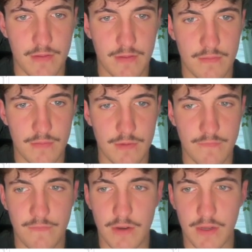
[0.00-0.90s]
I'm just
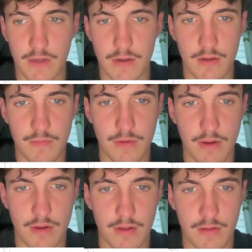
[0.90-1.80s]
fucking it up
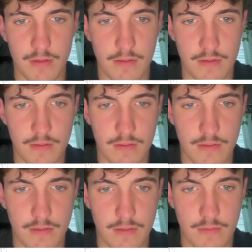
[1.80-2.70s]
right now.
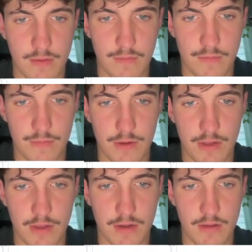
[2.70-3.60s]
Let me drag
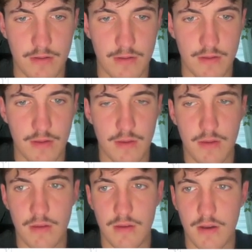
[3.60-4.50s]
that down.
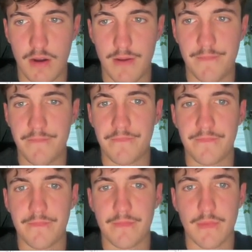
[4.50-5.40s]
All right.
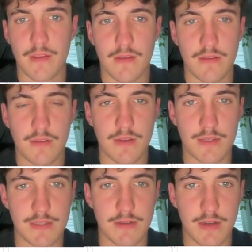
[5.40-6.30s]
You could have
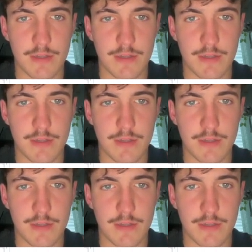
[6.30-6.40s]
still had your